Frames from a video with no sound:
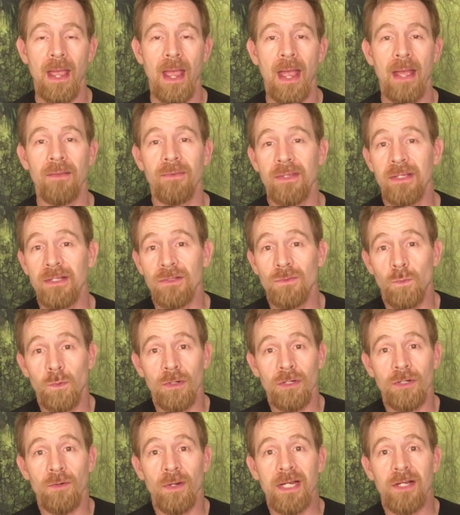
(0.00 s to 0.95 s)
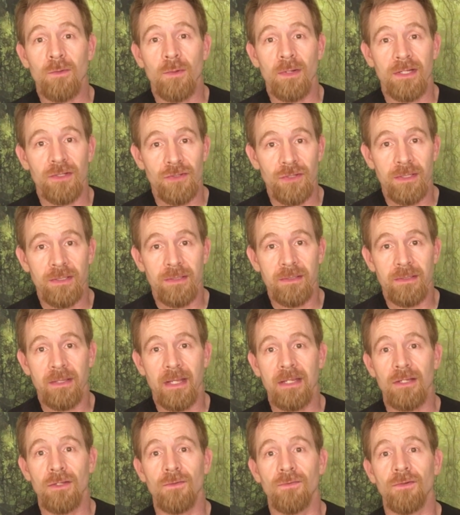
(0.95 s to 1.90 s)
And these were great questions.
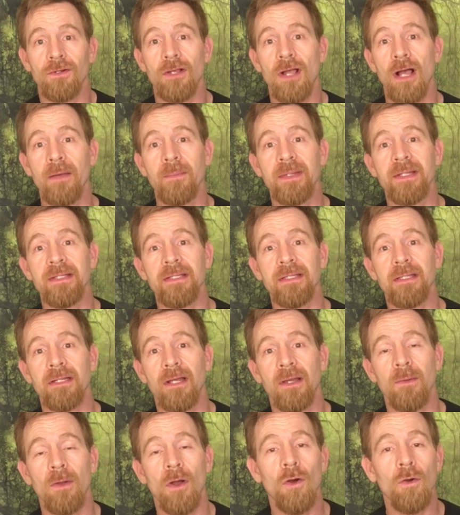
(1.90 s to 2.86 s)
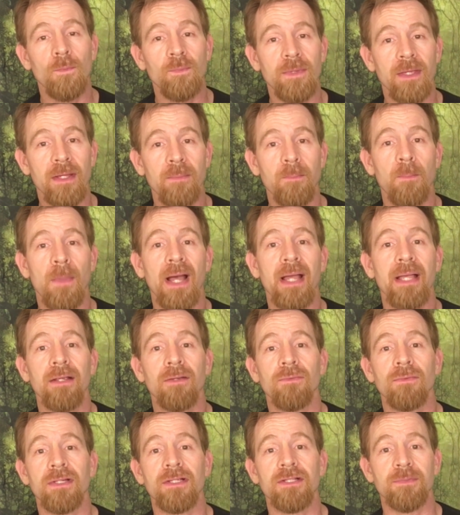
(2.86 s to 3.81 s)
Thank you for commenting, and I hope that my
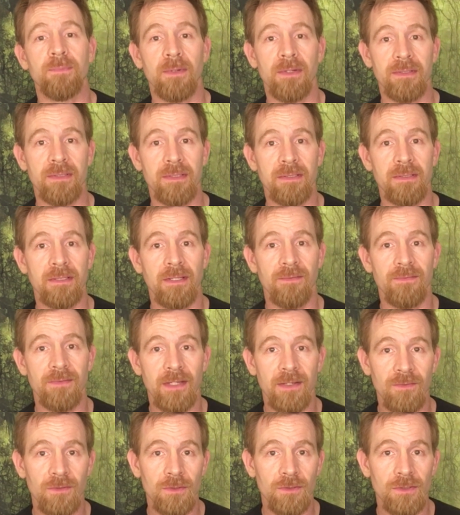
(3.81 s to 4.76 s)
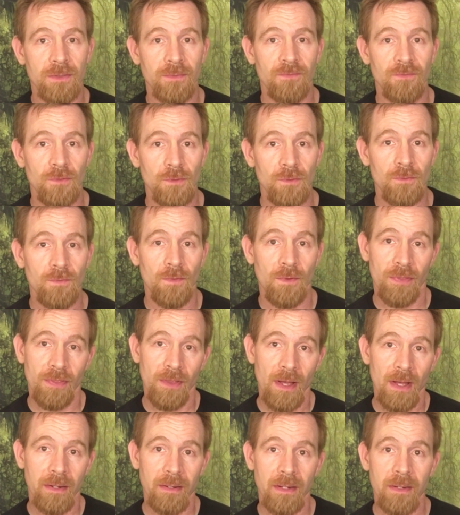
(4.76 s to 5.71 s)
responses have given you some food for
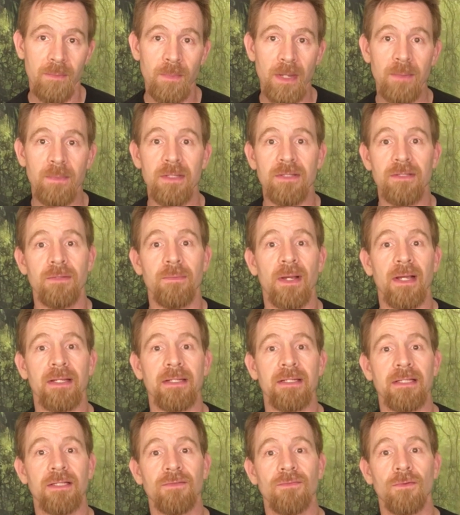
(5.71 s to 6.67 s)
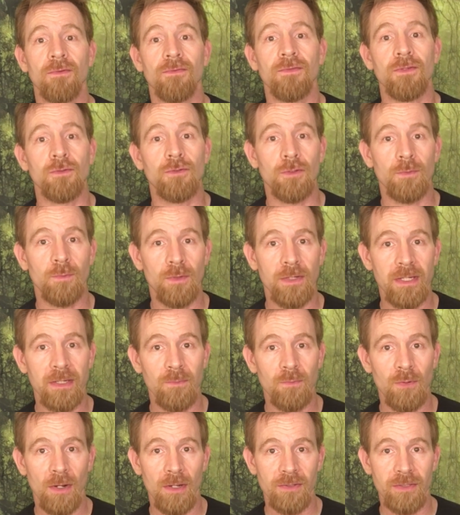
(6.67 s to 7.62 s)
thought and maybe some ideas for future breeding
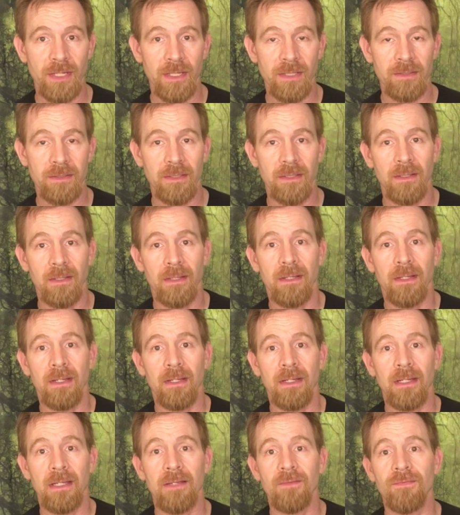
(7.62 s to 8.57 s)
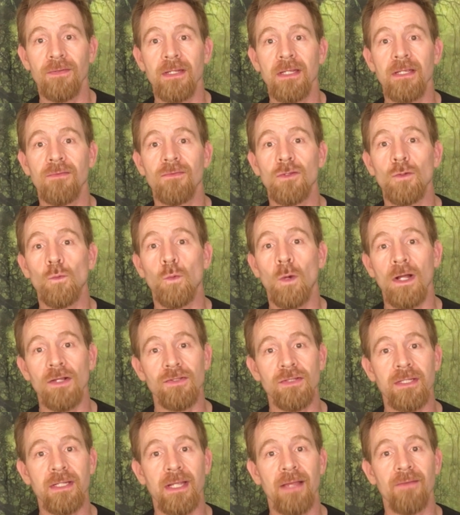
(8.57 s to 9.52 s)
projects. If any of you
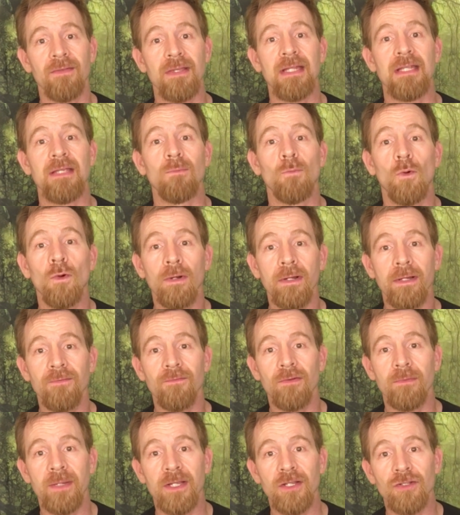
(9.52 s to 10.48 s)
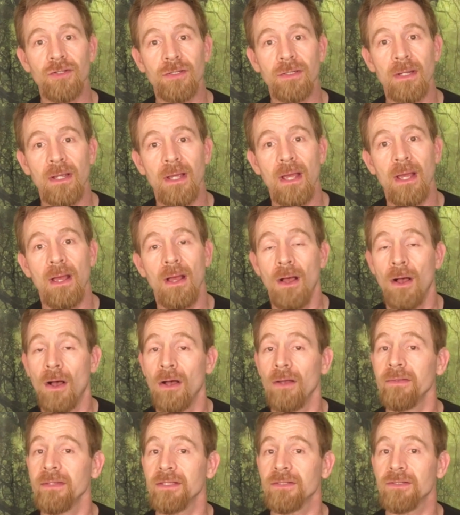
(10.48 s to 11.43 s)
watching have any more information,
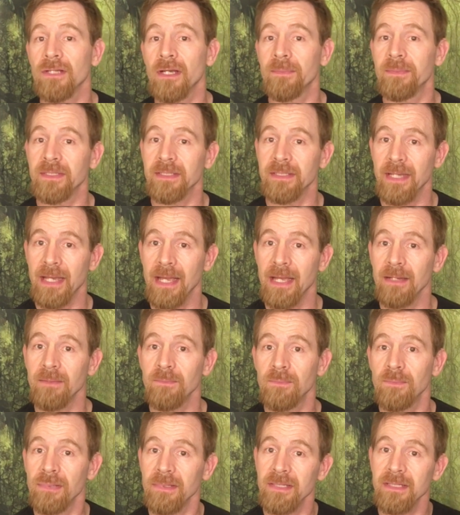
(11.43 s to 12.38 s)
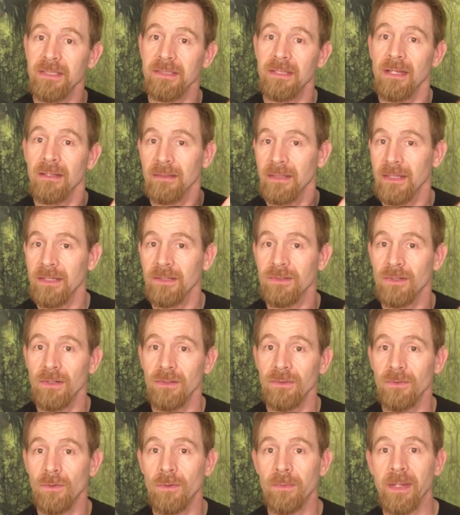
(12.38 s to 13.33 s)
on this topic to add, please let us all
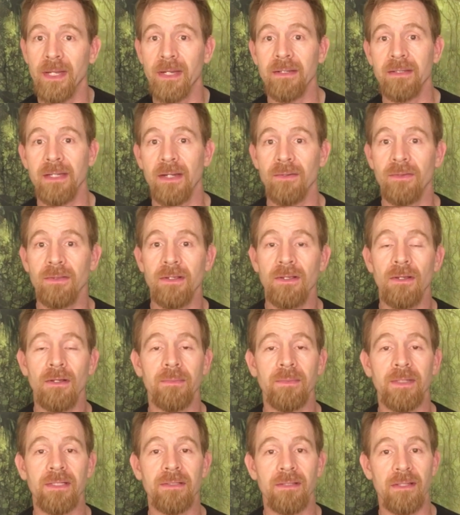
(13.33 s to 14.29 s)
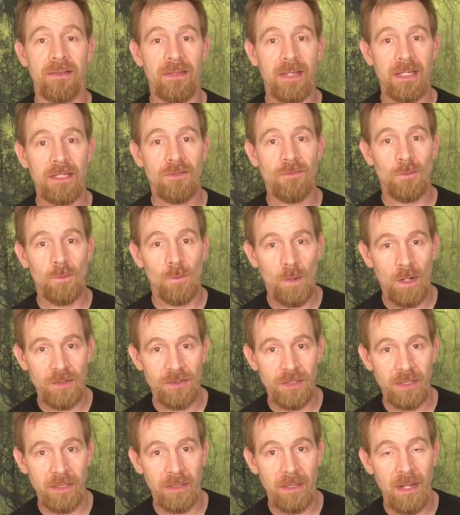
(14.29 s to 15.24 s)
know about it down in the comments, and thanks for
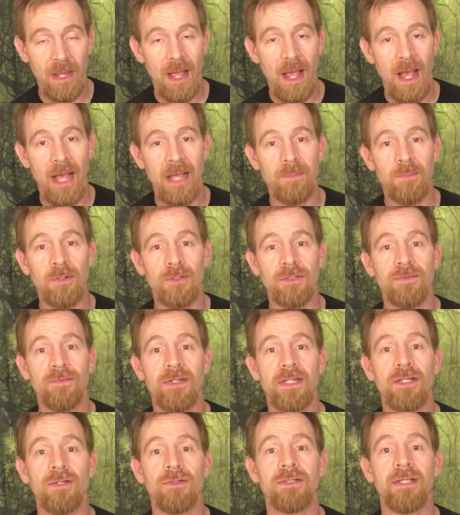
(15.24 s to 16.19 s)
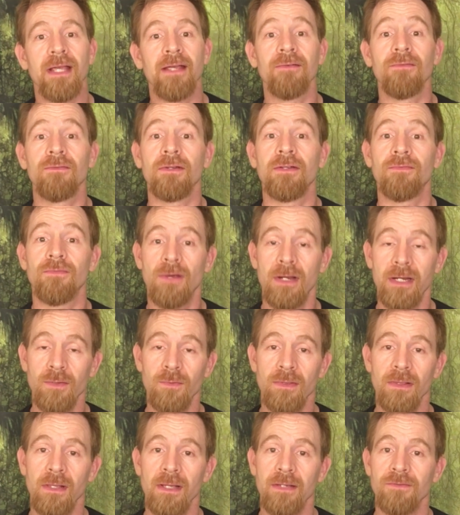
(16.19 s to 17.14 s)
watching. I post videos every Friday
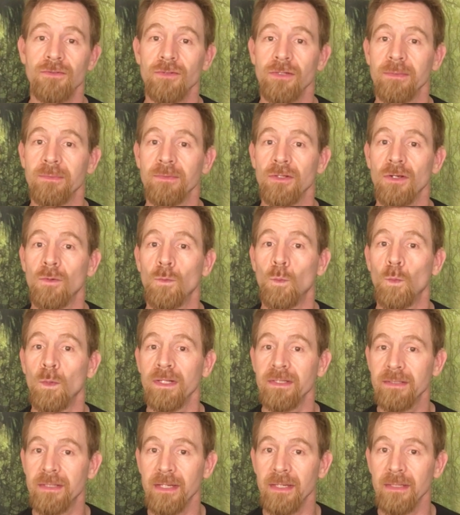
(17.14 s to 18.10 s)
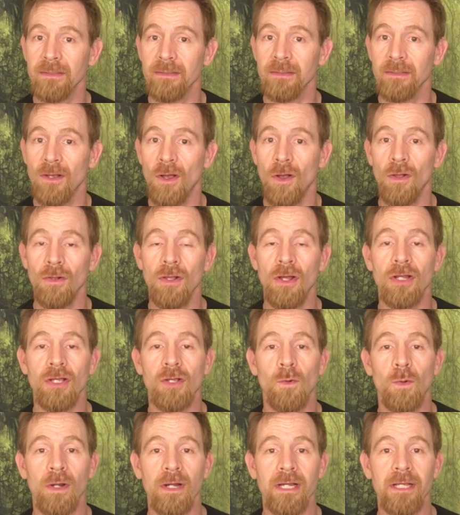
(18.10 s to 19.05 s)
with live streams on Wednesdays, all on
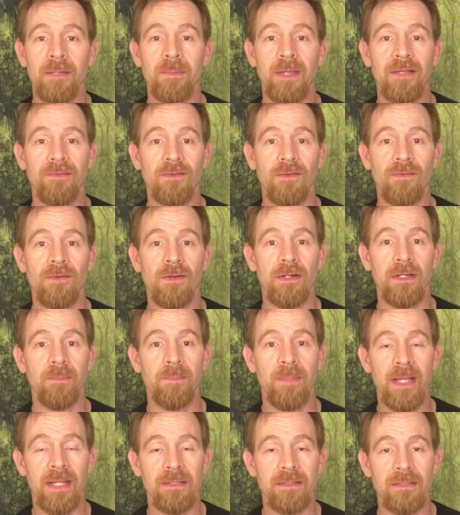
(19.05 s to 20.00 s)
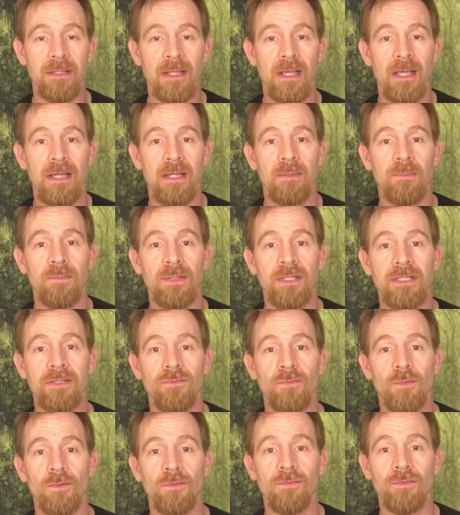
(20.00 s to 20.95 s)
aquarium and vivarium pets. Please
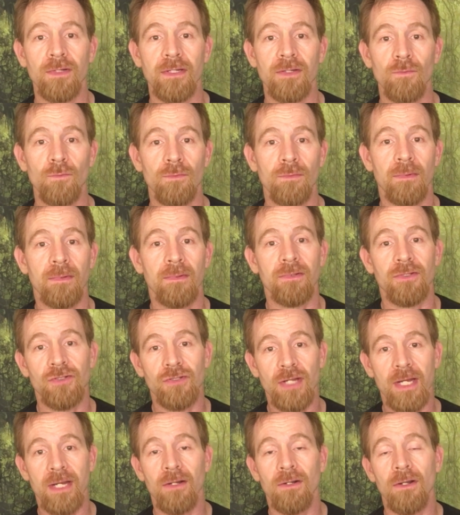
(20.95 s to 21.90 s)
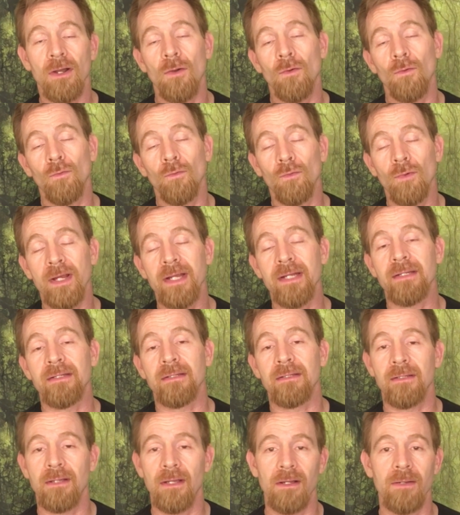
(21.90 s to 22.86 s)
feel free to share, rate,
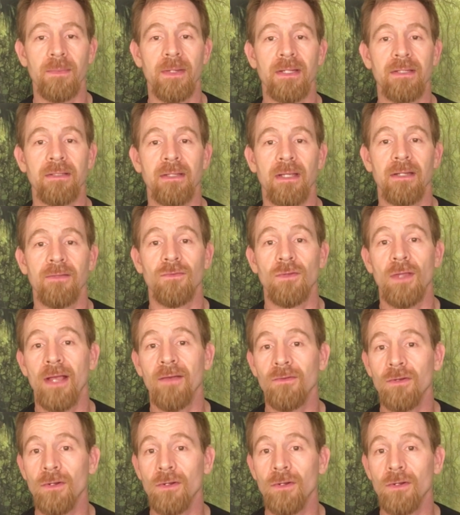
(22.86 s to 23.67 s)
comment, and if you haven't